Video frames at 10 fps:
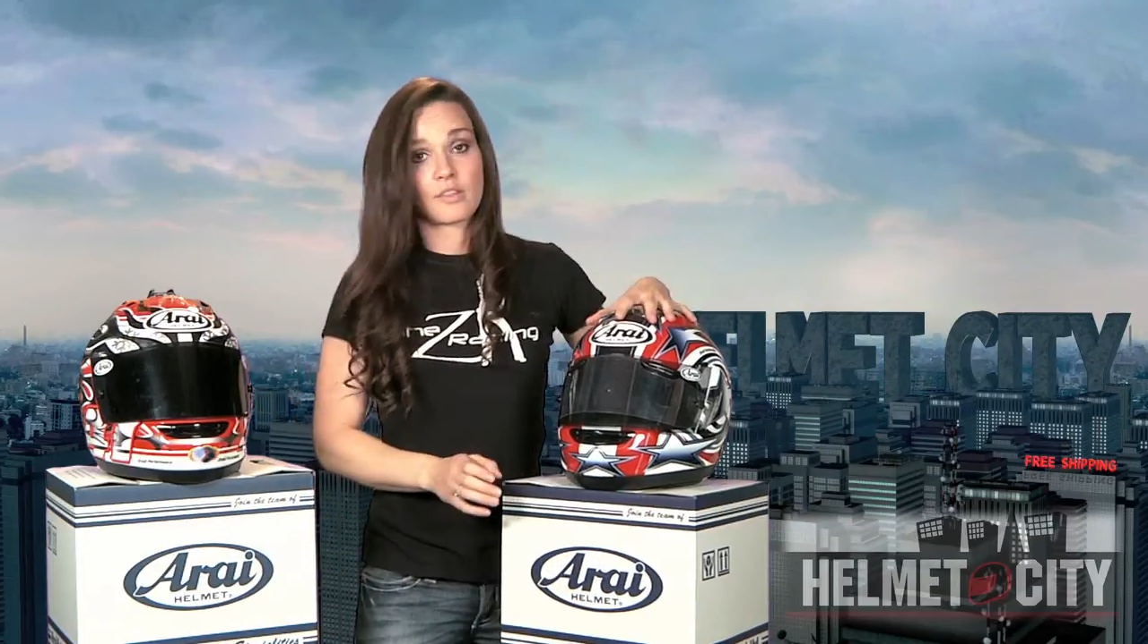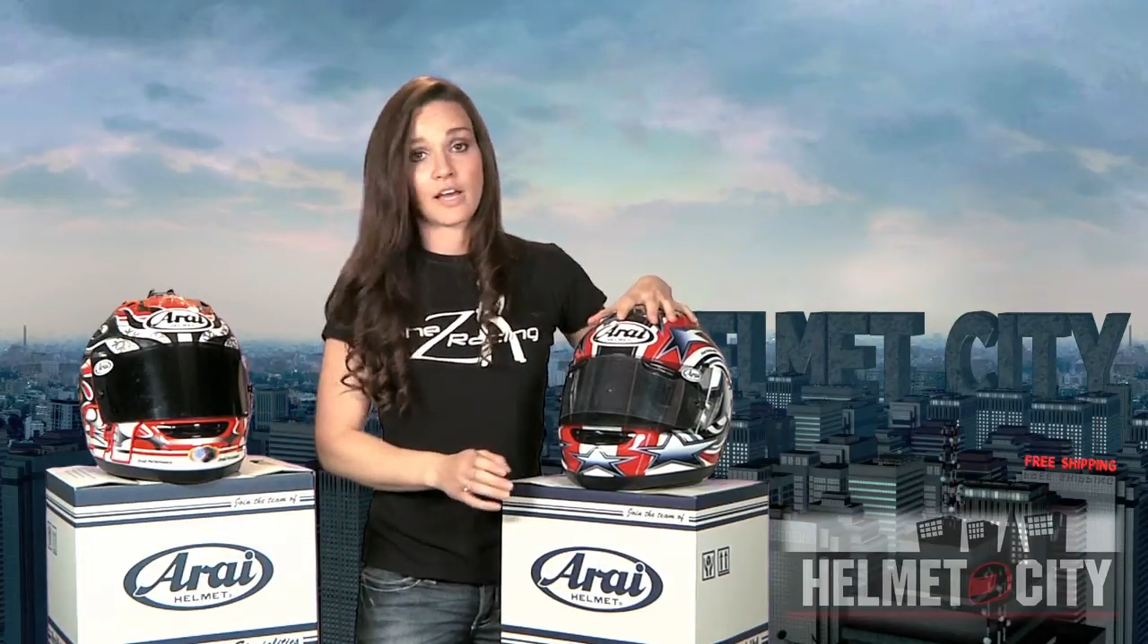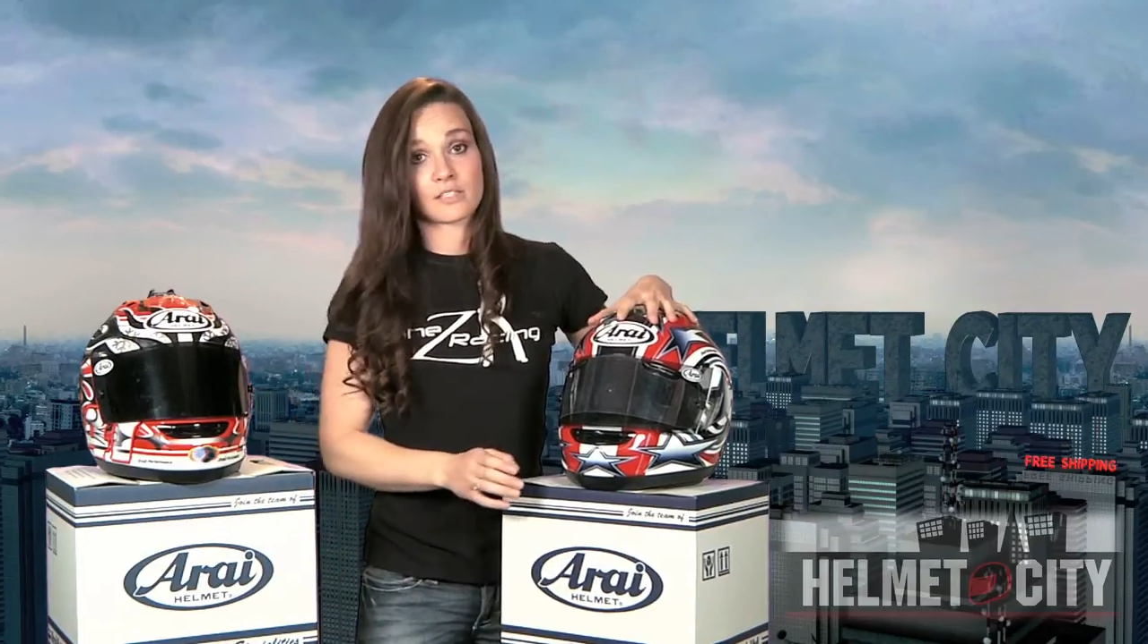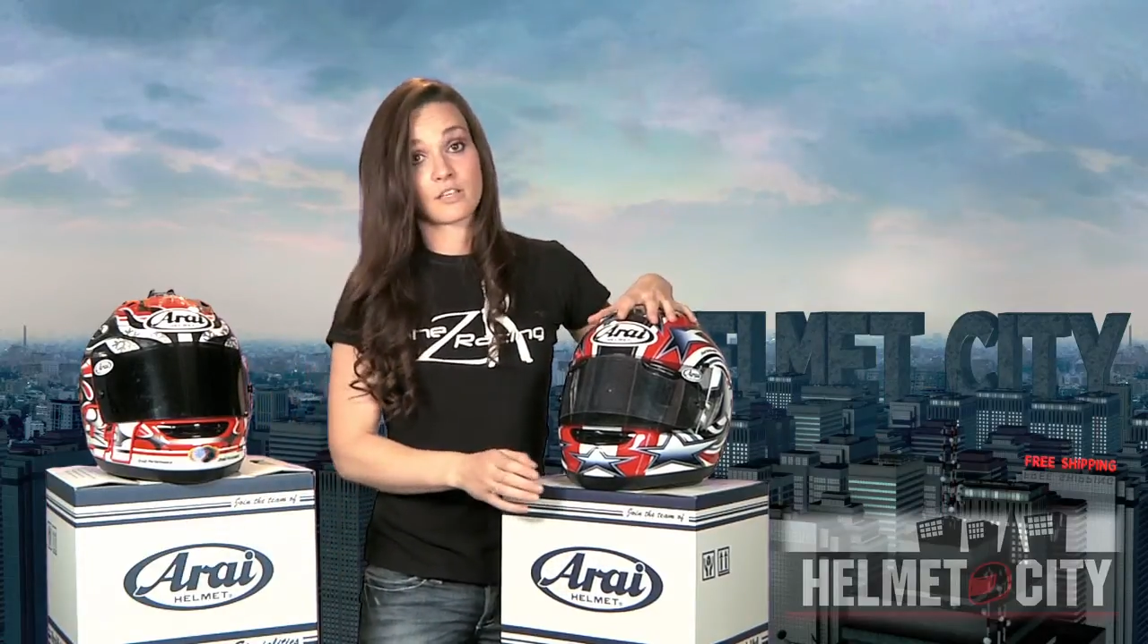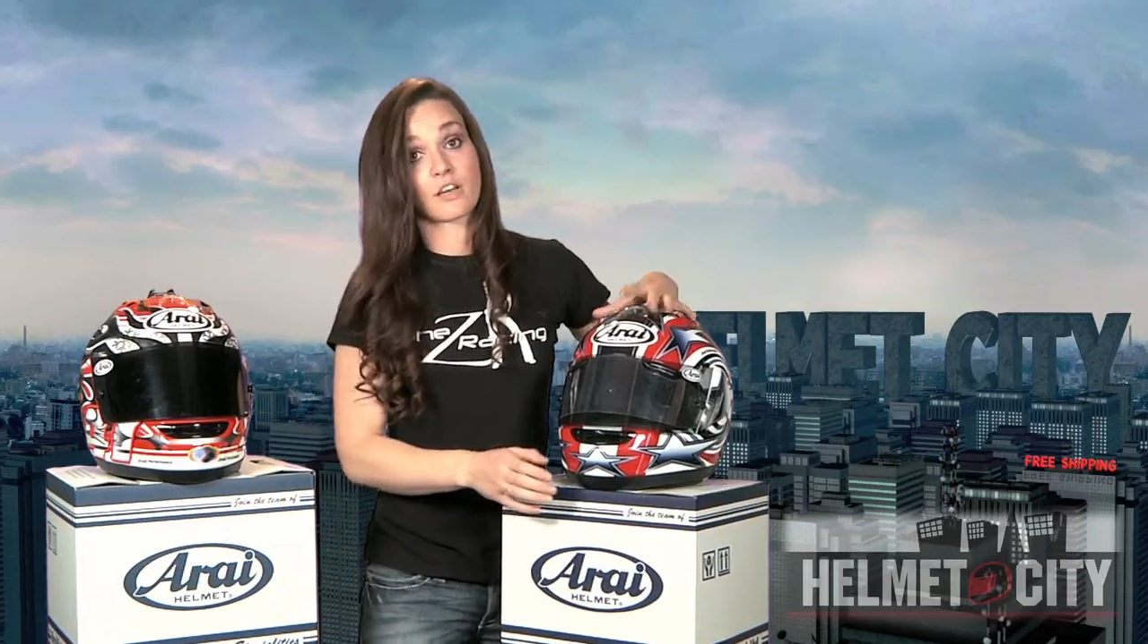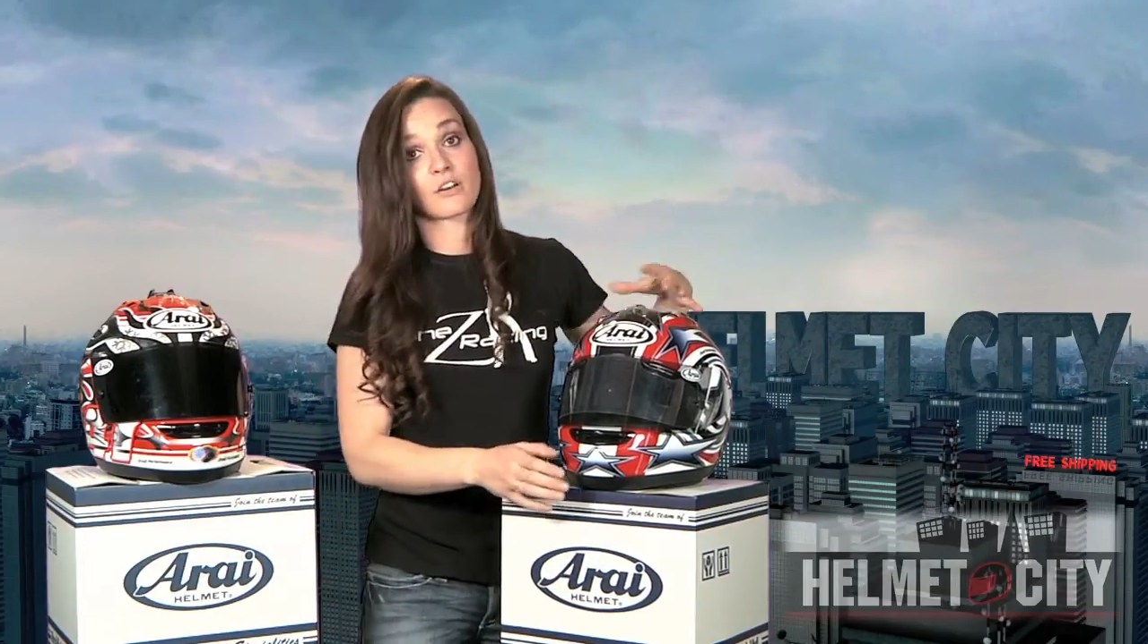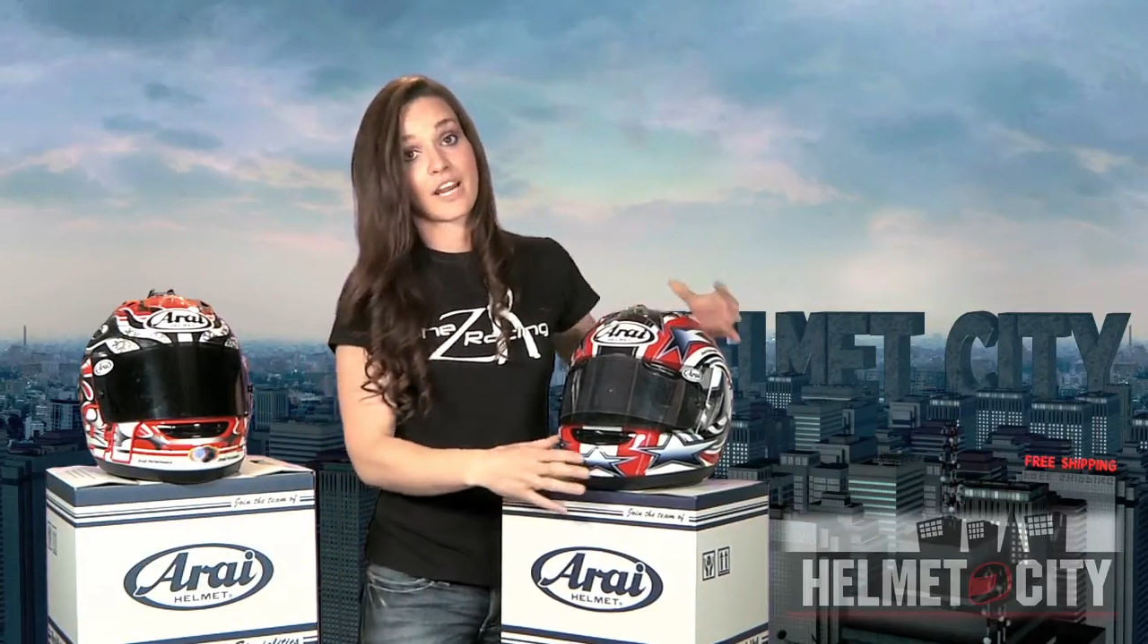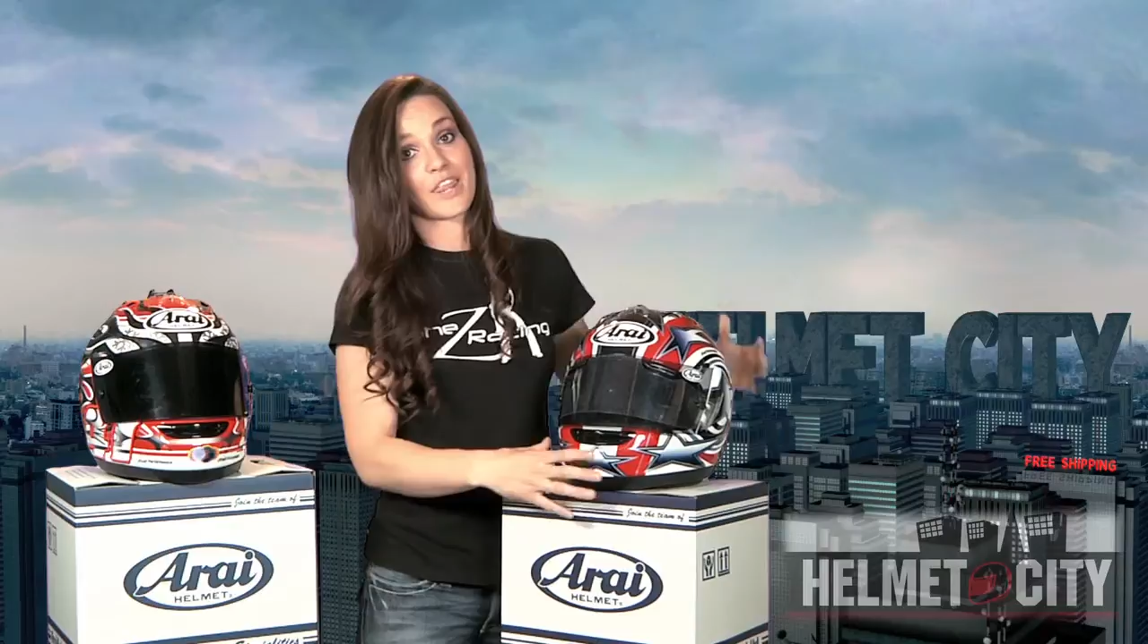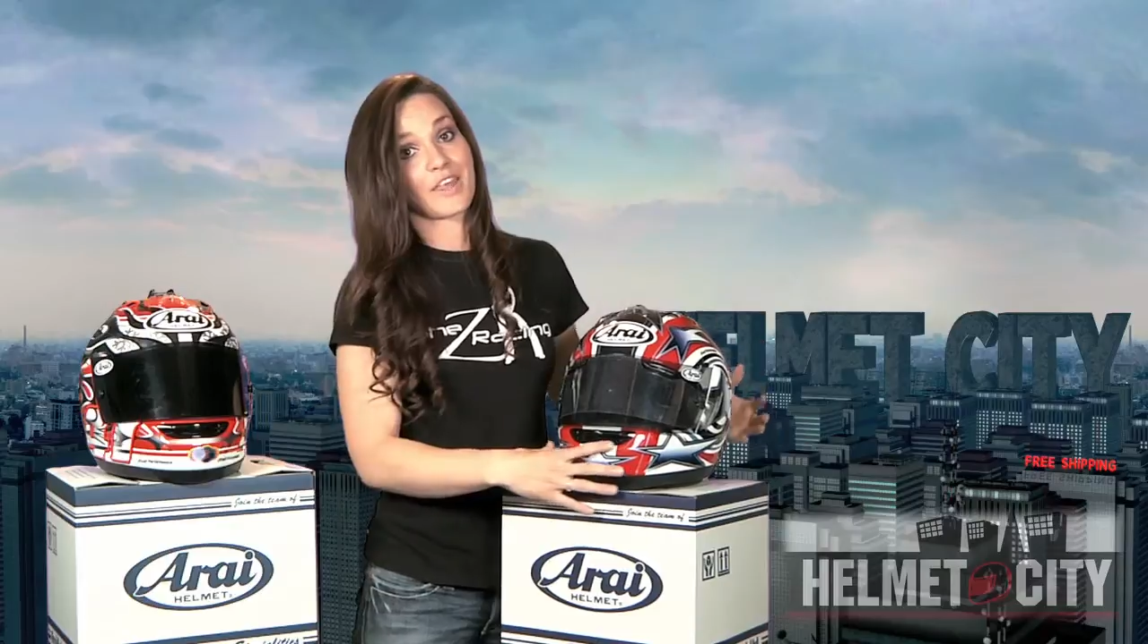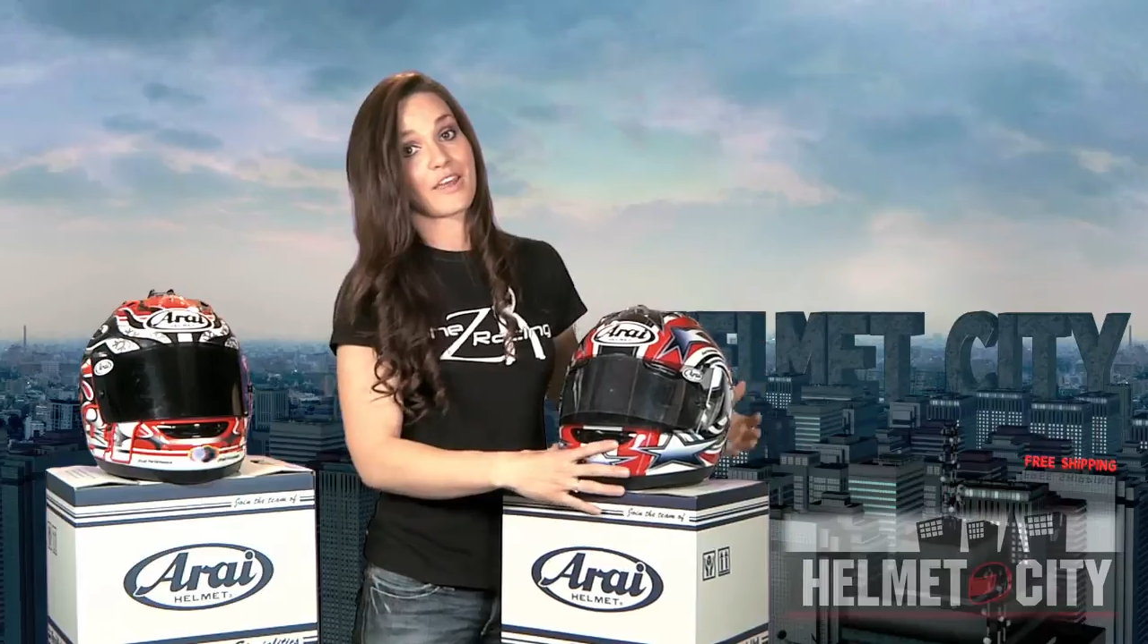That's a
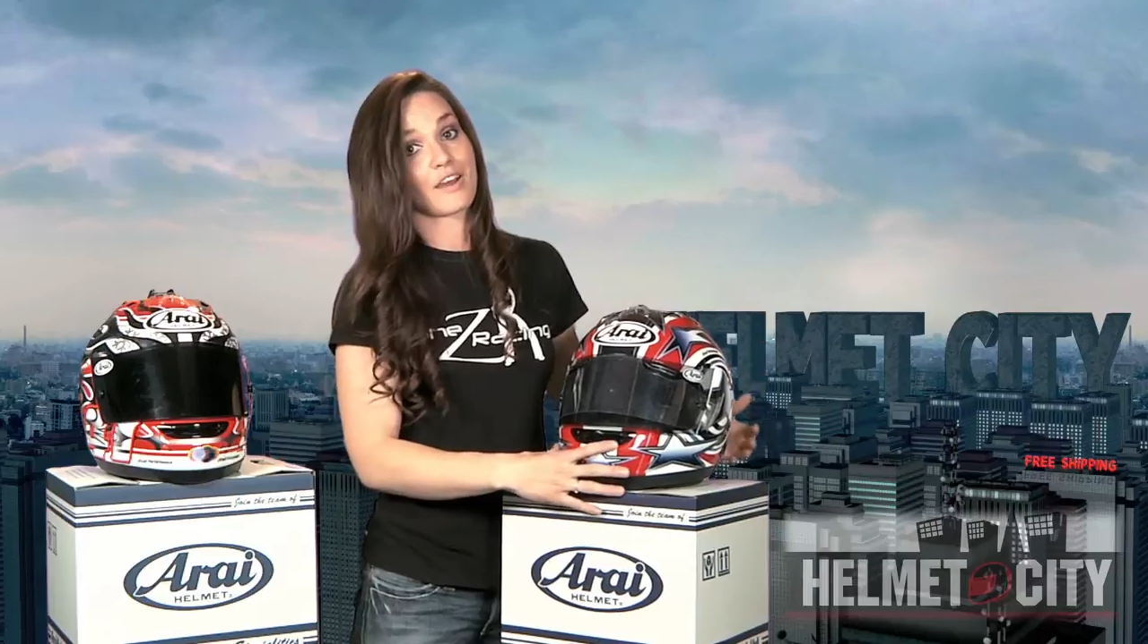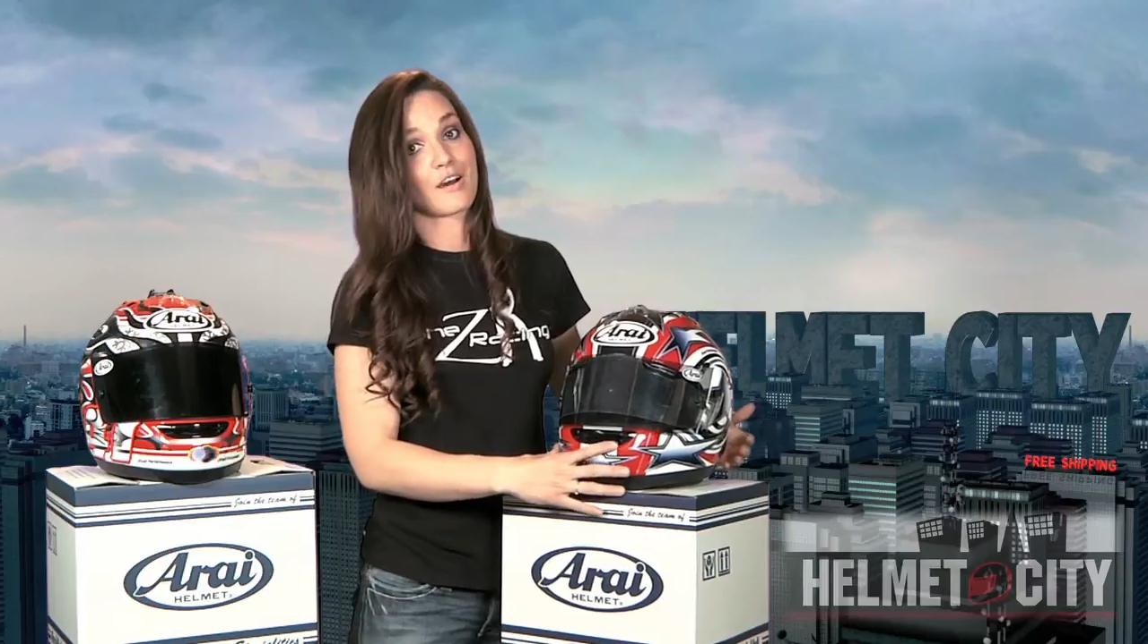great thing